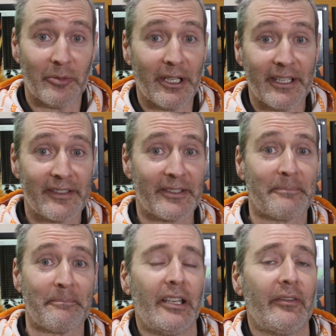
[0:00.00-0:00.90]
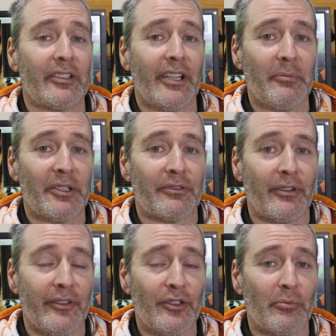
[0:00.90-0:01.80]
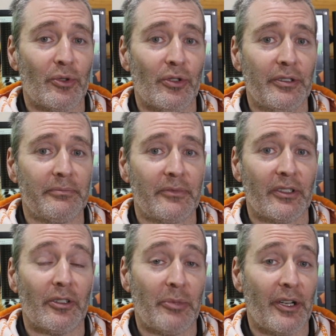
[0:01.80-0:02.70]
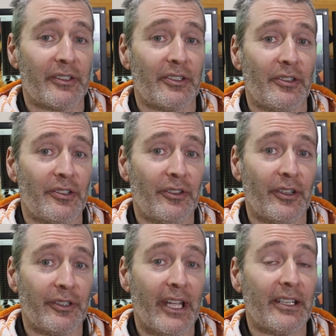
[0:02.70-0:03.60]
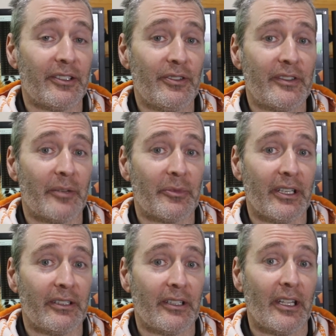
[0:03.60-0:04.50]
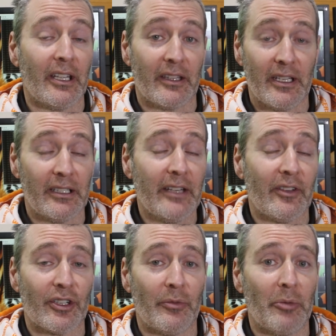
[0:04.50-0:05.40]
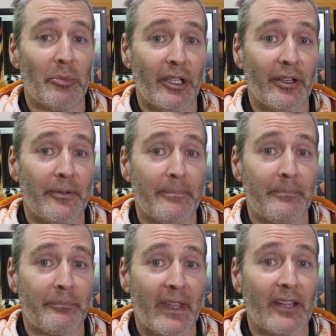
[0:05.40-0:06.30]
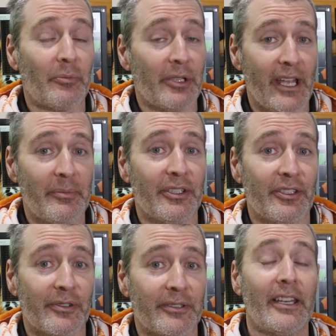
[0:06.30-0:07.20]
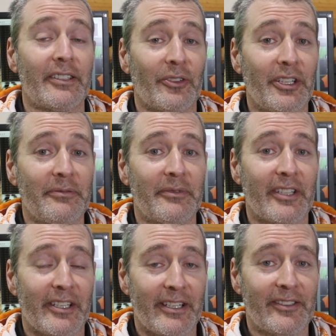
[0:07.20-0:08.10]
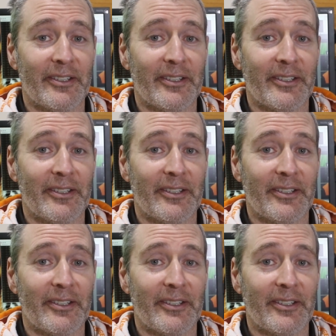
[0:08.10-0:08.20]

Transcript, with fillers: the place. And if you'd like me to review a board, or post a tutorial on how to do something, then leave a comment below, and I'll be happy to do it. Until then, see you next